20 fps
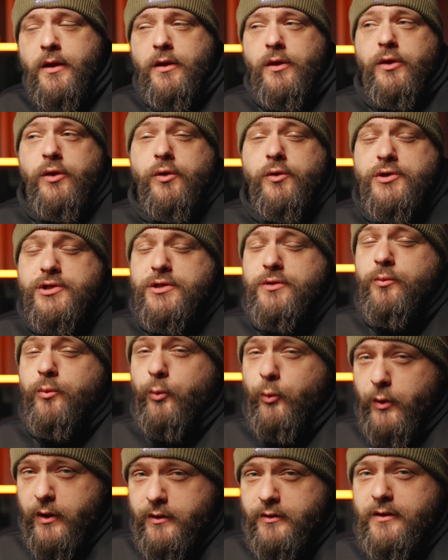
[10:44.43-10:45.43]
you
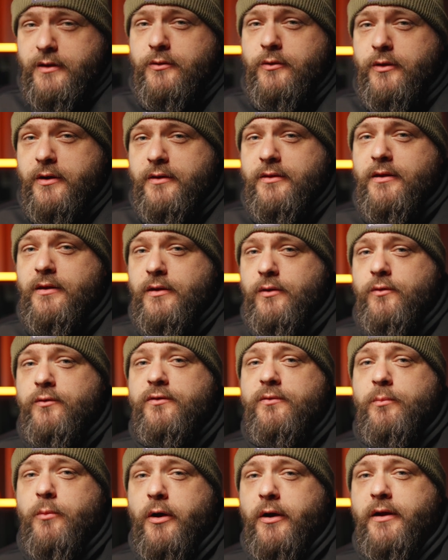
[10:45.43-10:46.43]
should really look at the
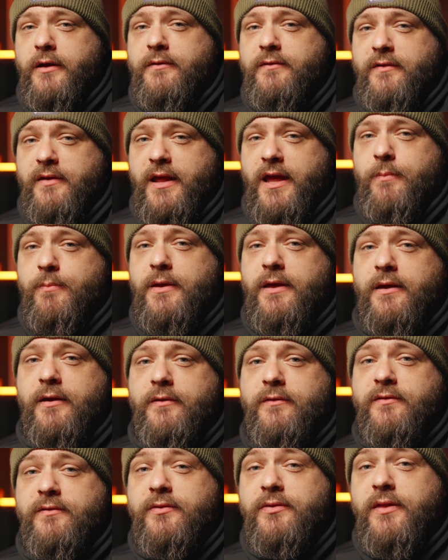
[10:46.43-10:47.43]
used market today,
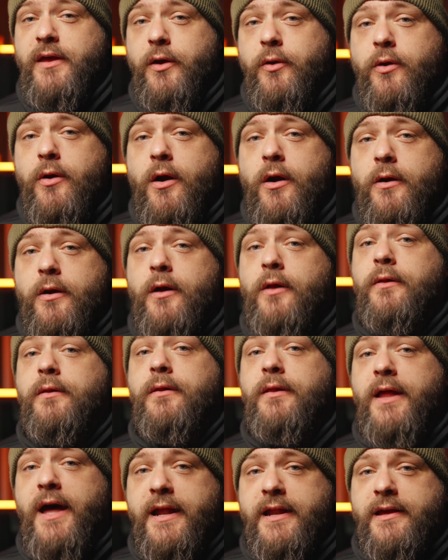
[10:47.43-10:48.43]
because there are a
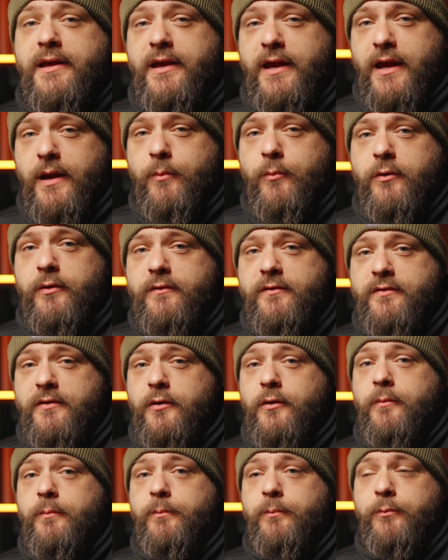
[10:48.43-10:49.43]
lot of cameras that
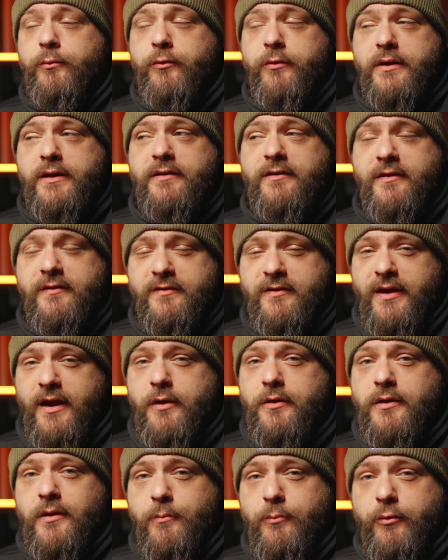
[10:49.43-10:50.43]
are pretty
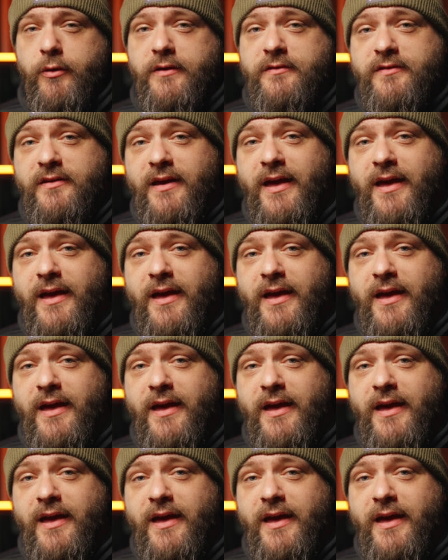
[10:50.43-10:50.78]
discounted in price.